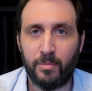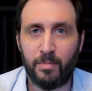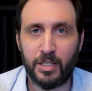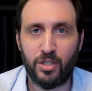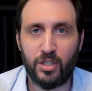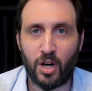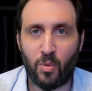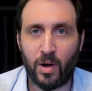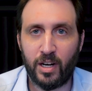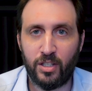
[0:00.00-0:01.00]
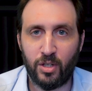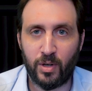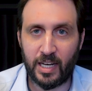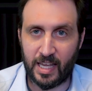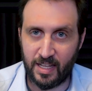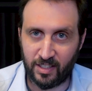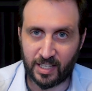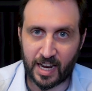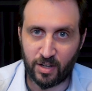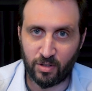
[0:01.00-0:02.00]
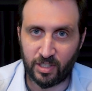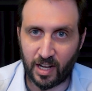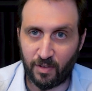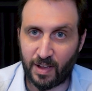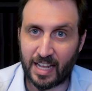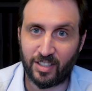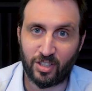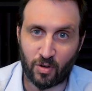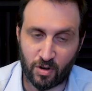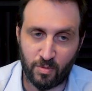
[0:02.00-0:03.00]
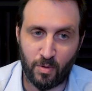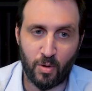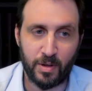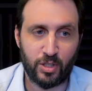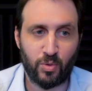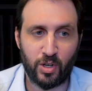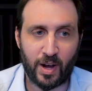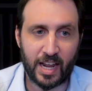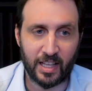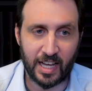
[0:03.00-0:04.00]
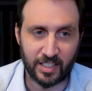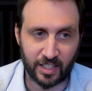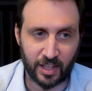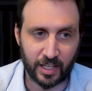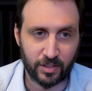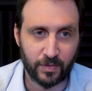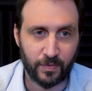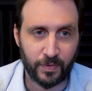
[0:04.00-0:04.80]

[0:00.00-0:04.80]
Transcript: but you don't want to do it inside yourself at certain moments when you're analyzing things.